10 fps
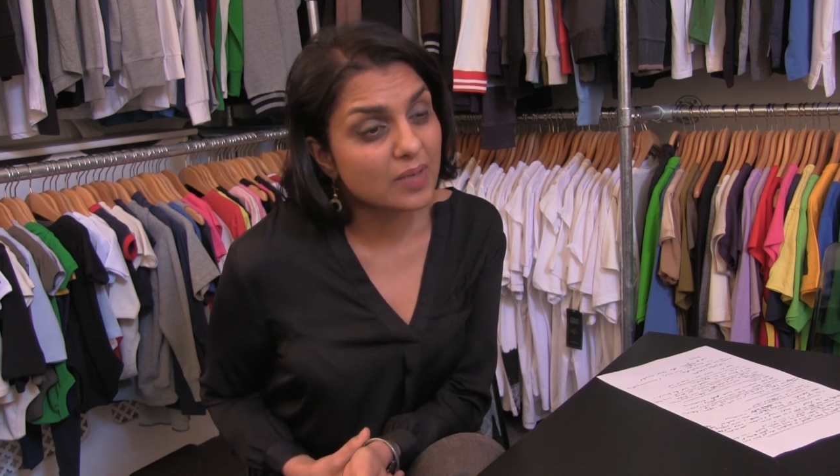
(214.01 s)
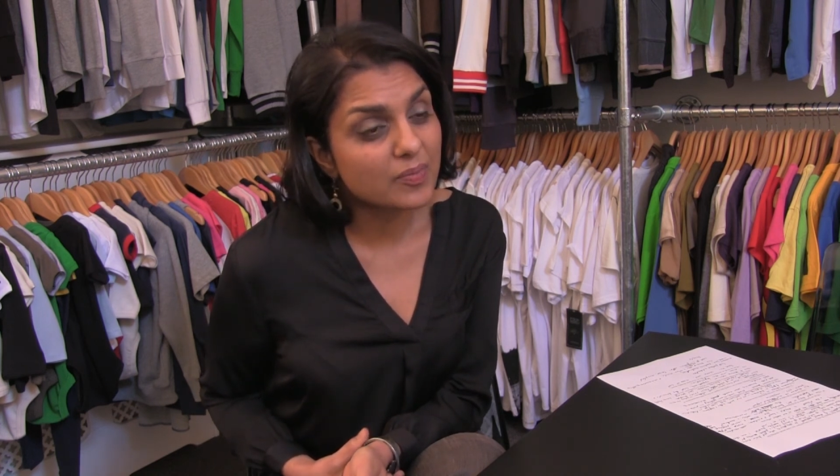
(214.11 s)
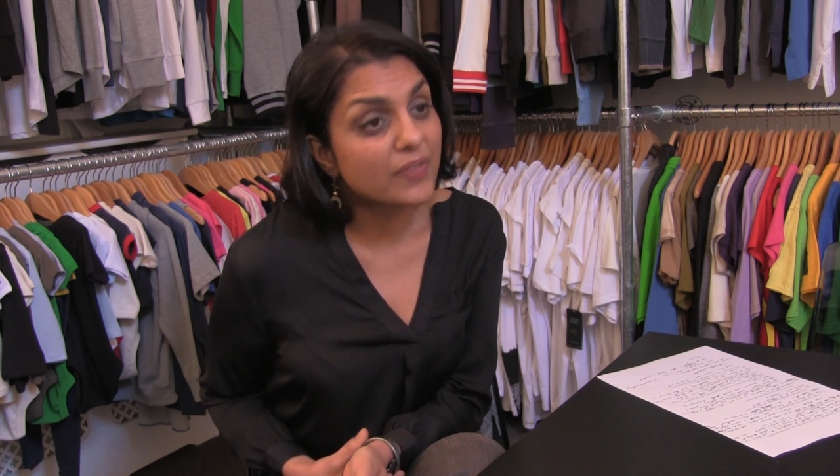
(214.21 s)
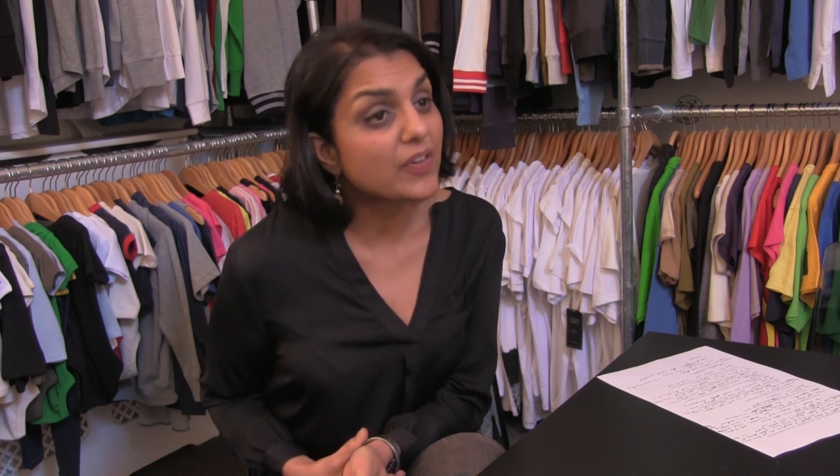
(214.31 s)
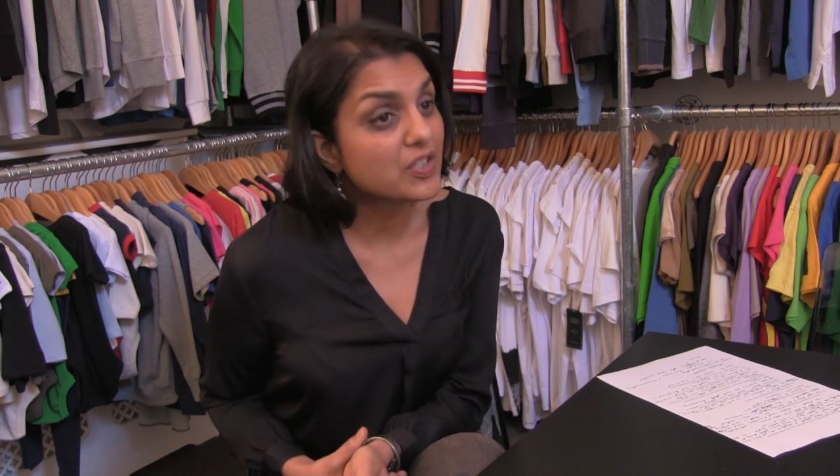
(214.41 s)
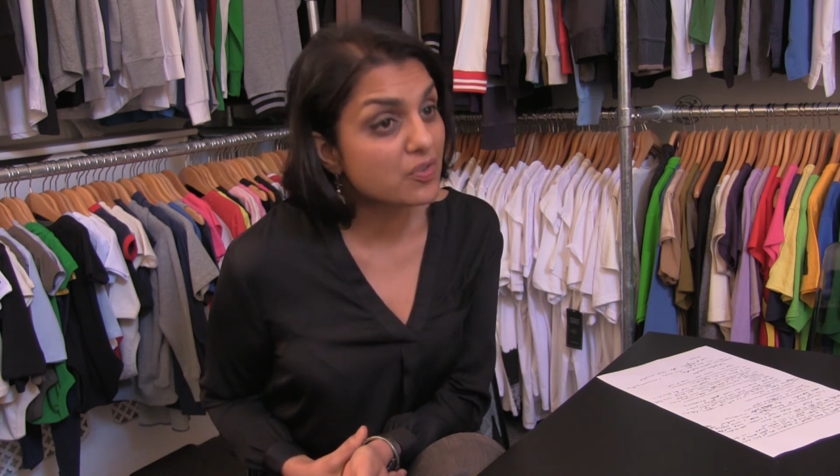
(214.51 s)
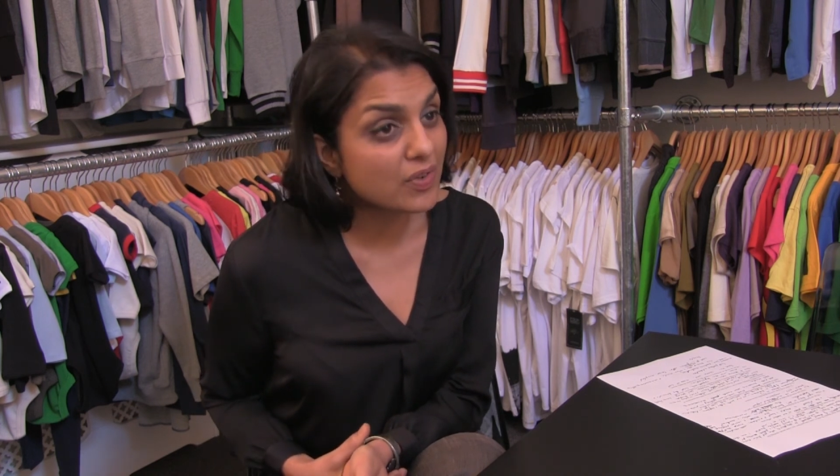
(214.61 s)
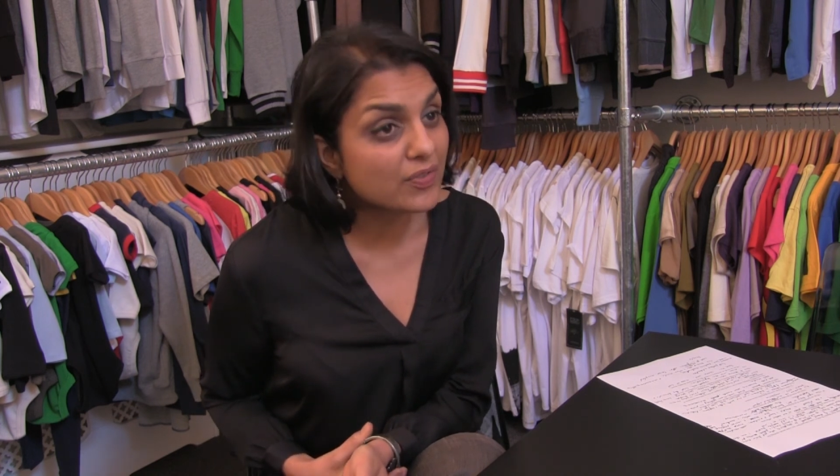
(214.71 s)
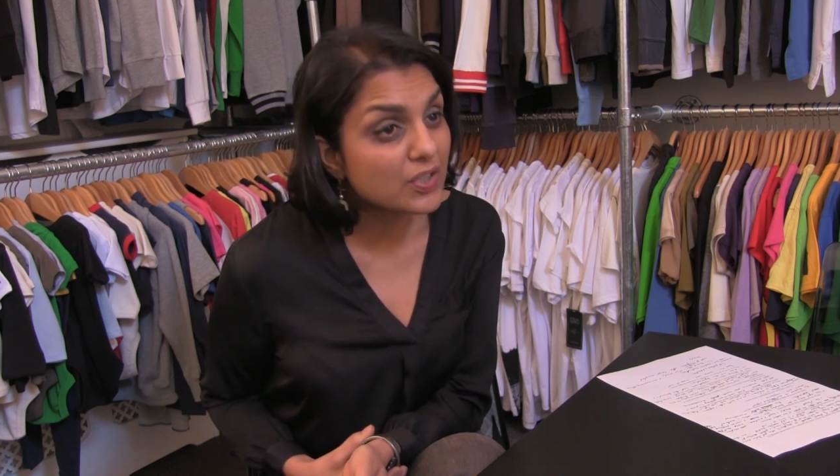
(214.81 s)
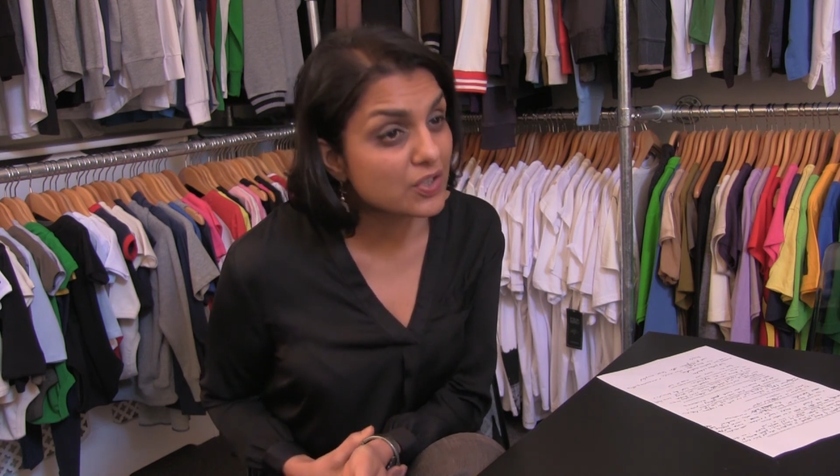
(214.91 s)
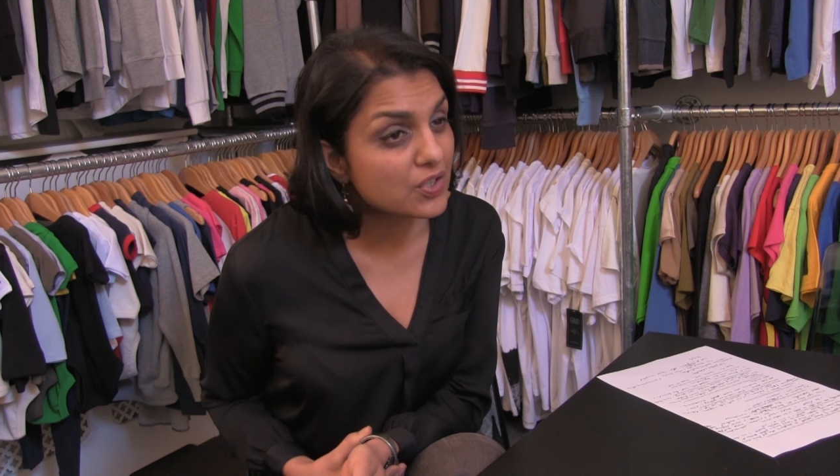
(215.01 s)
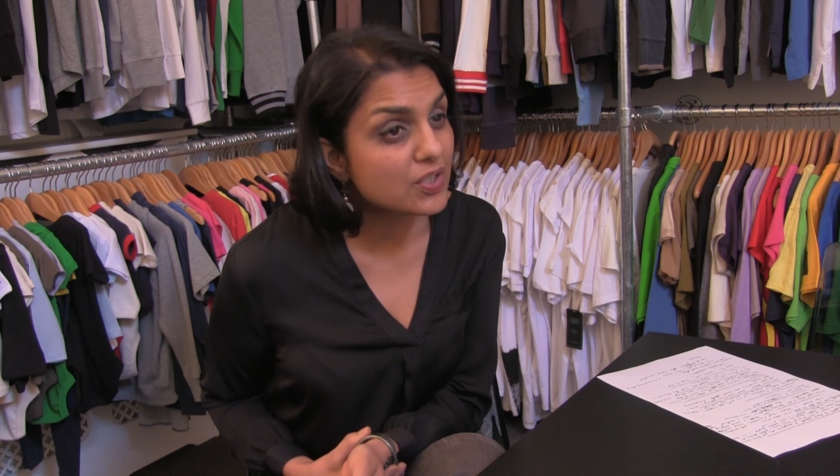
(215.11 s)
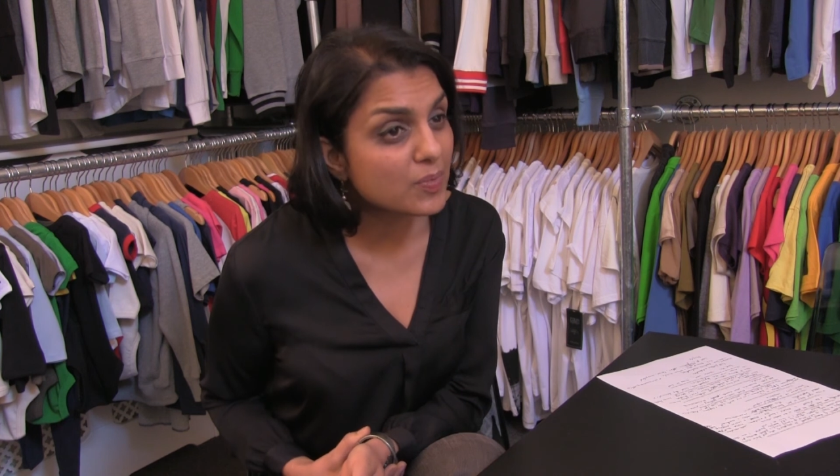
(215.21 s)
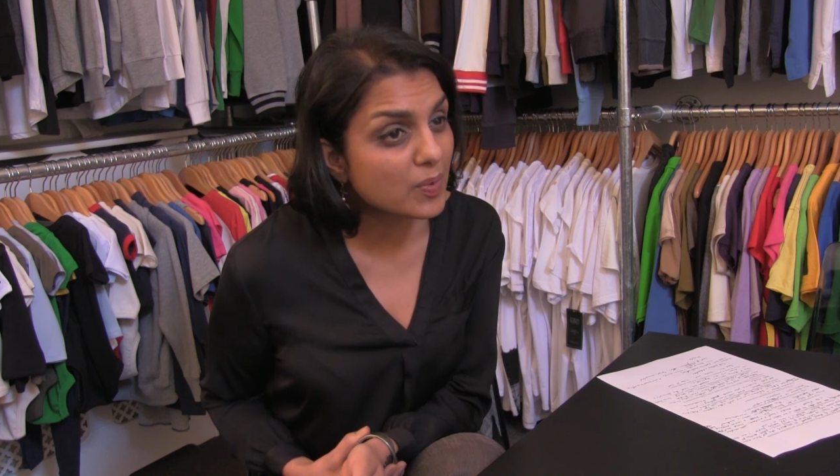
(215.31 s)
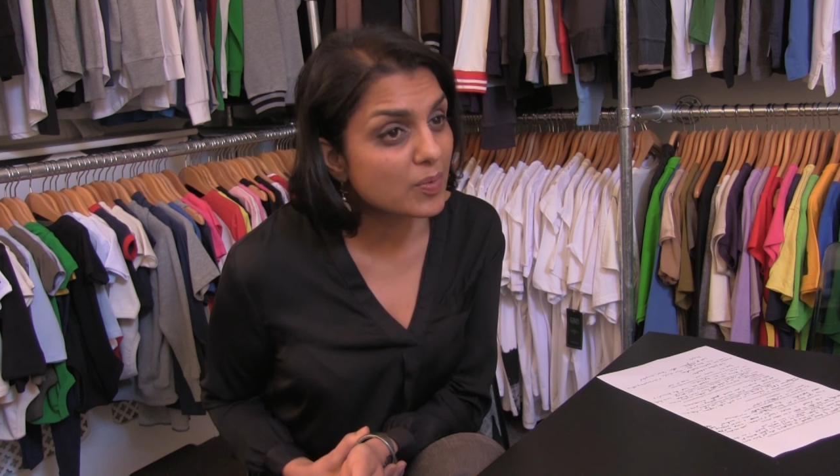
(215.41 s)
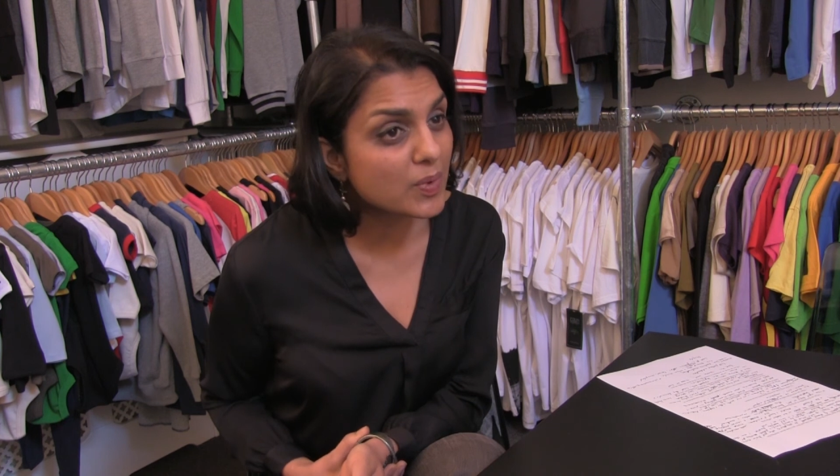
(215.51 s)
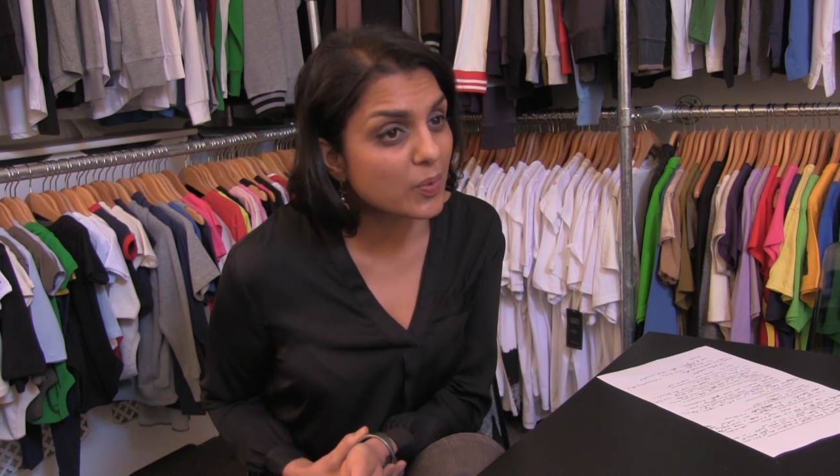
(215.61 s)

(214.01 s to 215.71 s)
Fashion Revolution is probably